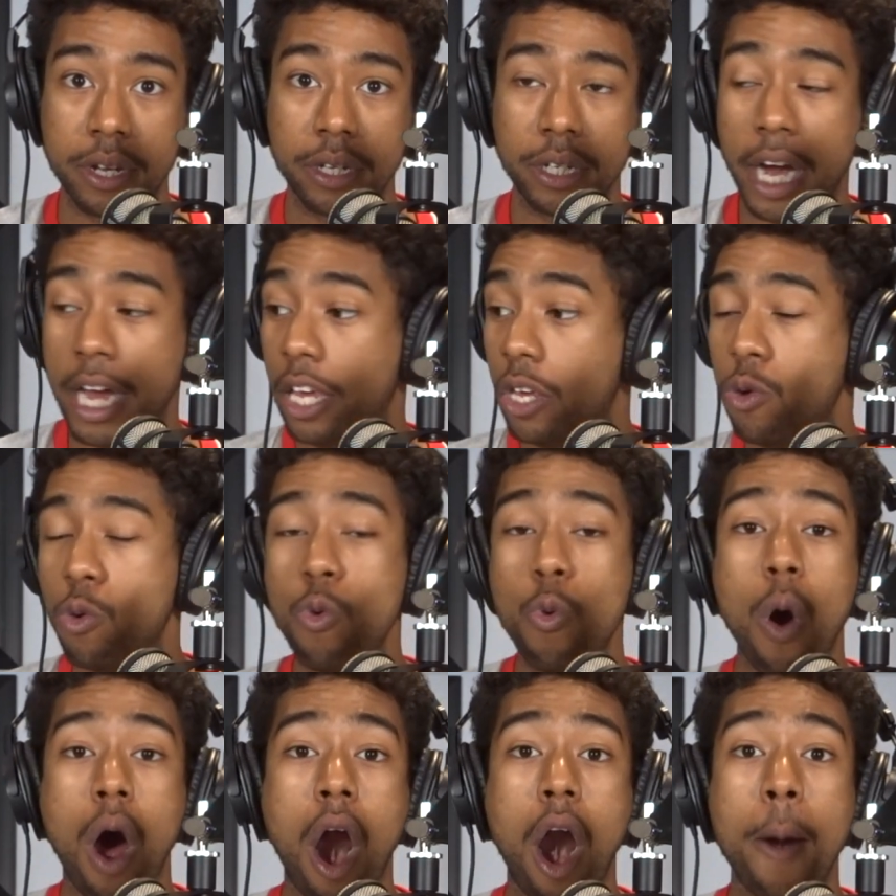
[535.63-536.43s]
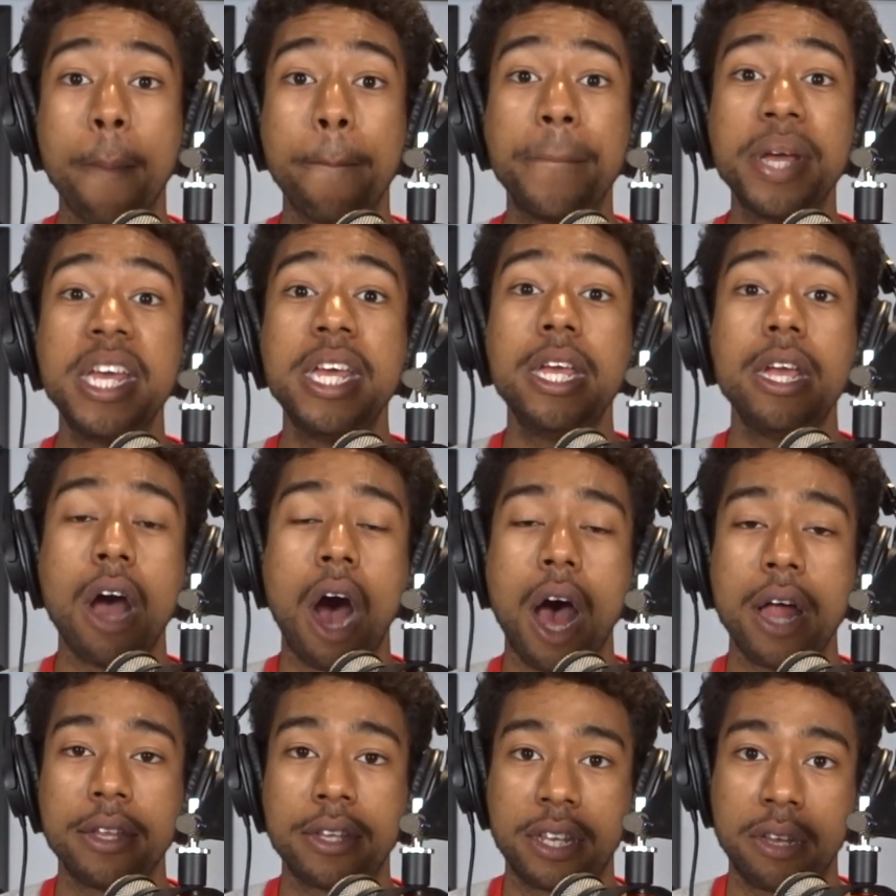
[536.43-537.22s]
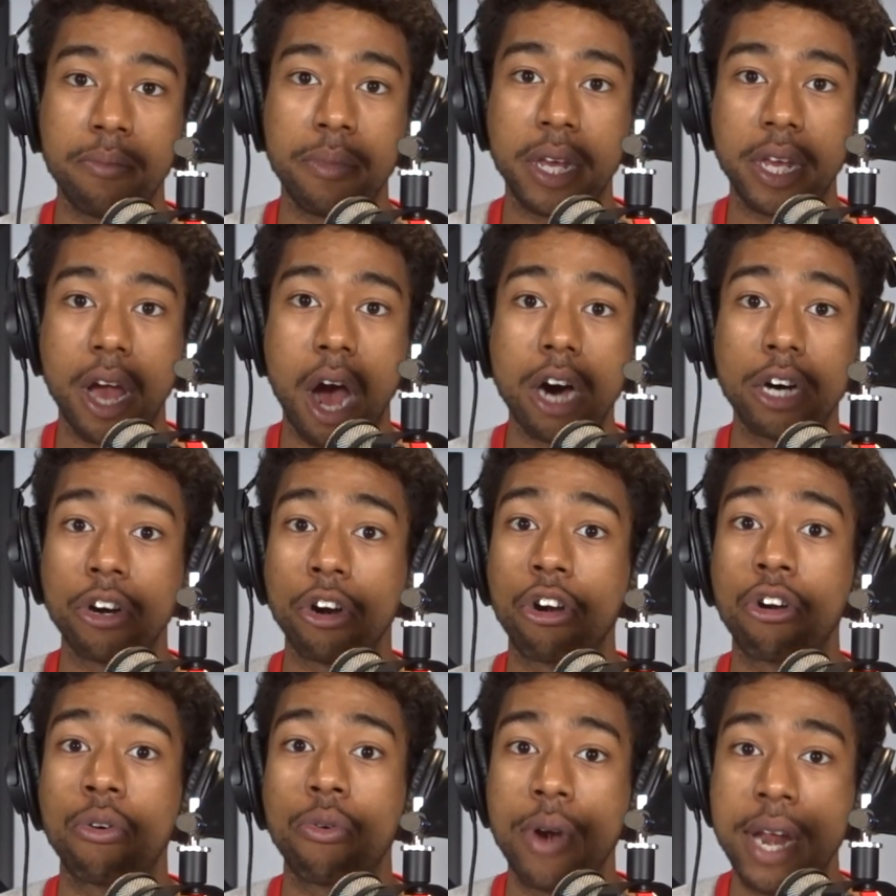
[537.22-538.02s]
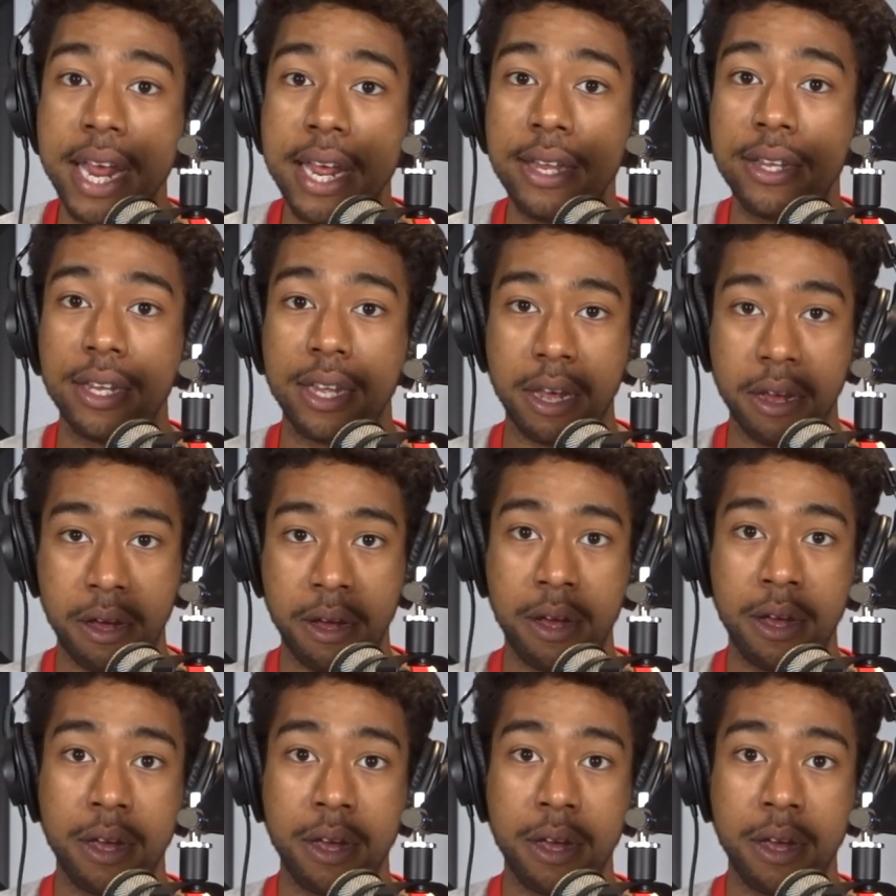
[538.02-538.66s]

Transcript: Like, you are peons to me. Y'all are crazy.